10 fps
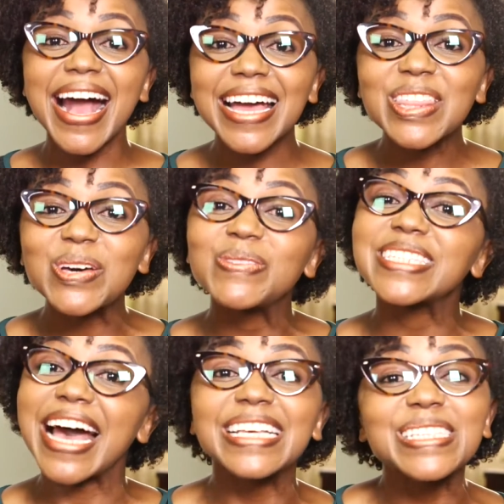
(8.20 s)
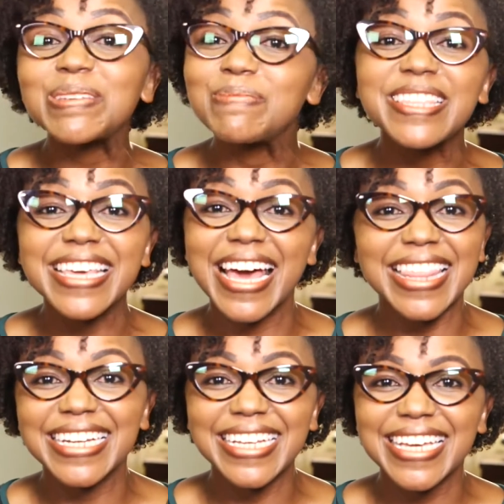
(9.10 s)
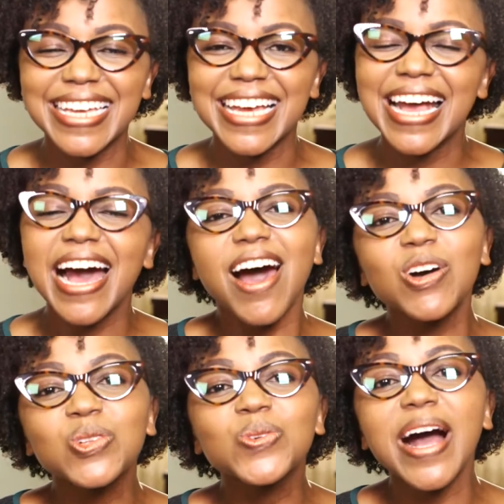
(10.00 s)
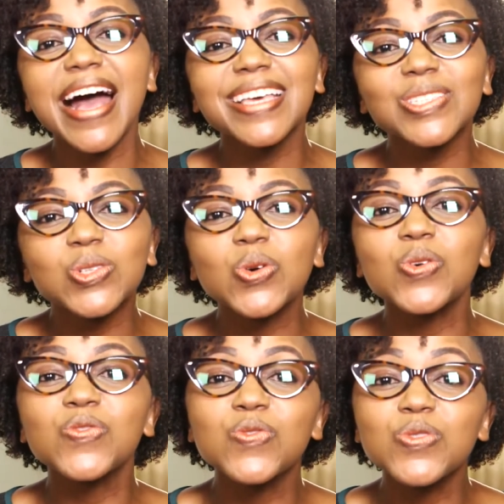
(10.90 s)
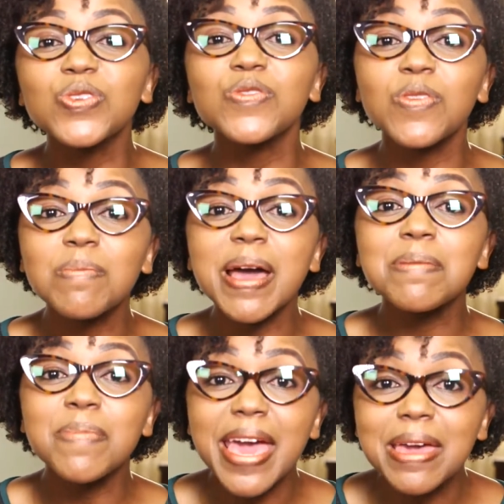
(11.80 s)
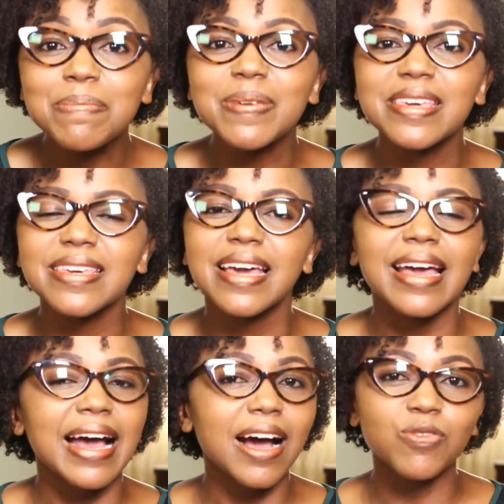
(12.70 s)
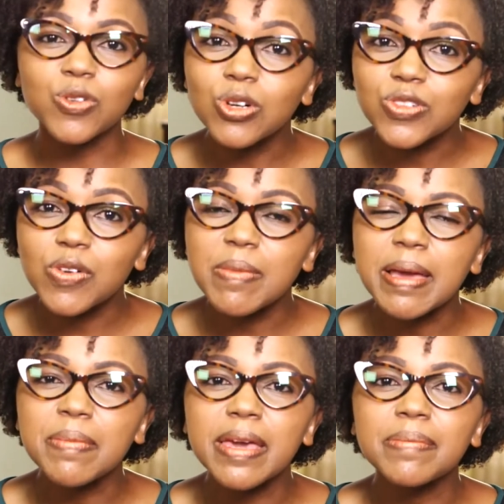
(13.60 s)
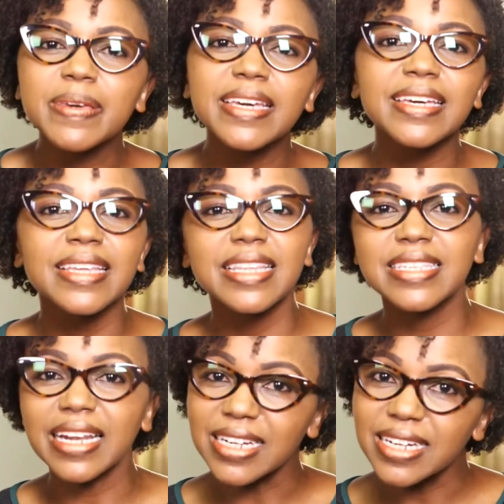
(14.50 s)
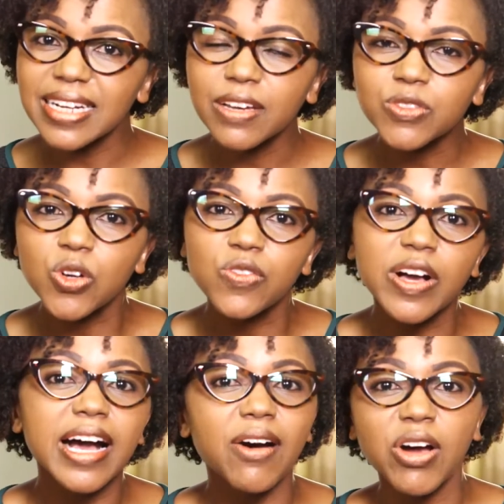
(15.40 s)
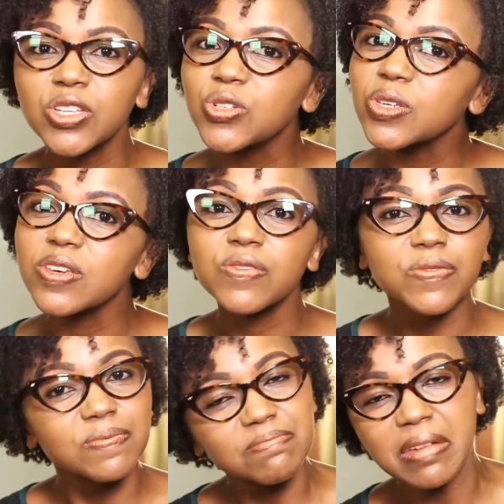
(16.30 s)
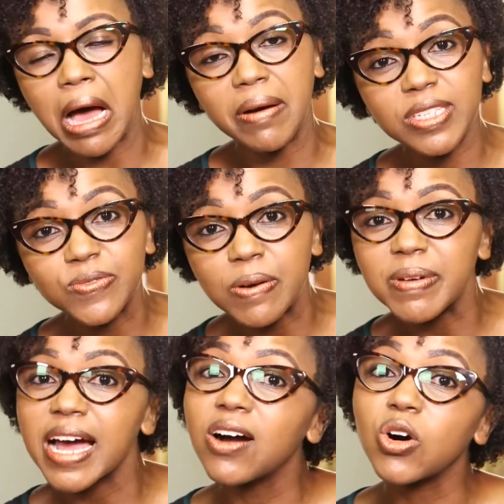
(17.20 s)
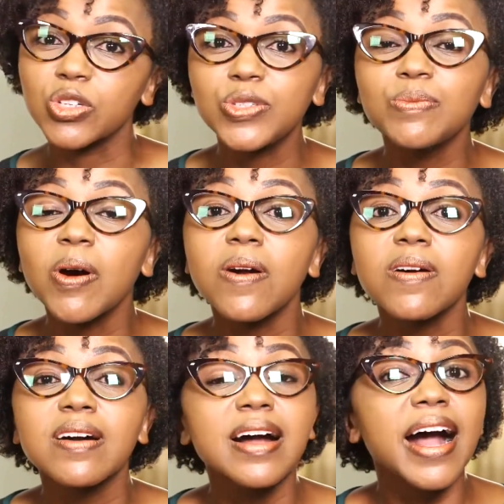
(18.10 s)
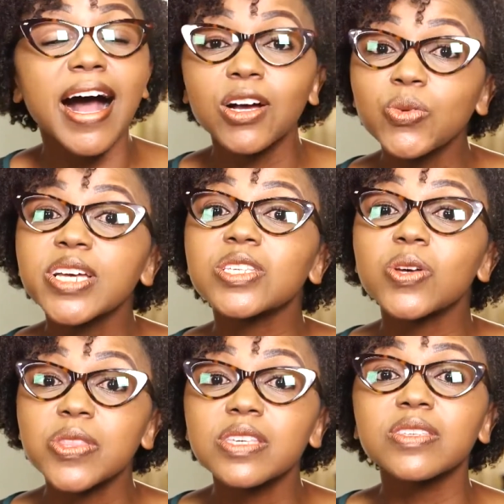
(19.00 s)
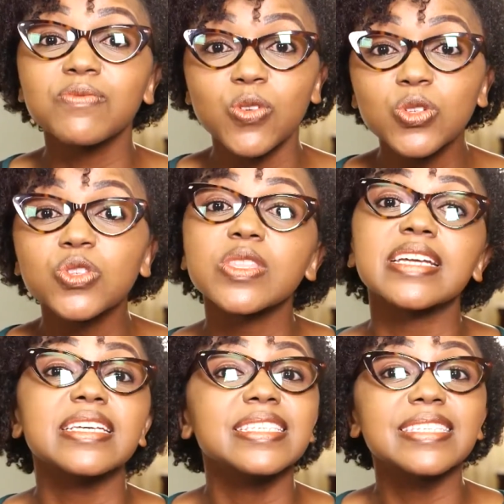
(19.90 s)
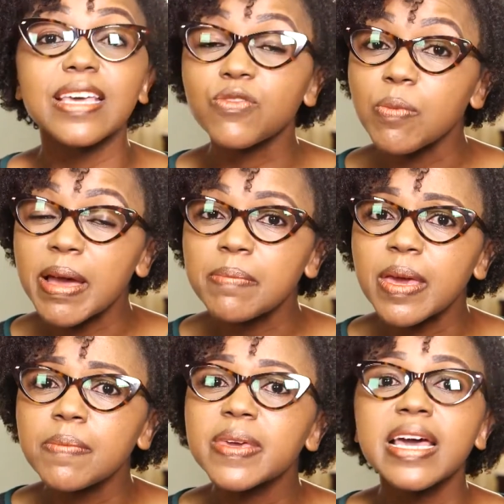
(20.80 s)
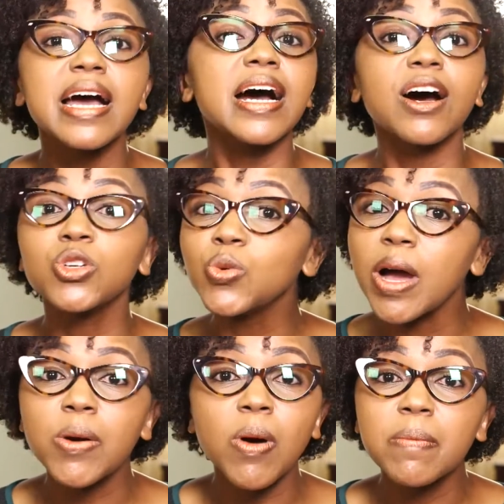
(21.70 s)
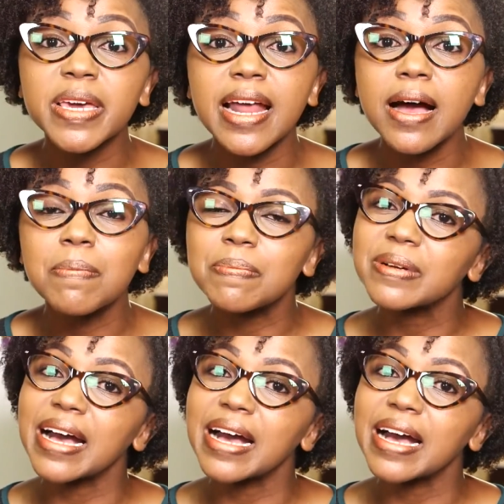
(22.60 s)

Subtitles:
Agatha was asking me the other day, how do I store food for my baby? I've cooked for my baby, there's a little leftover, I want to give hours from now or tomorrow. How do I store this food so that it's safe for my baby? How do I warm it up?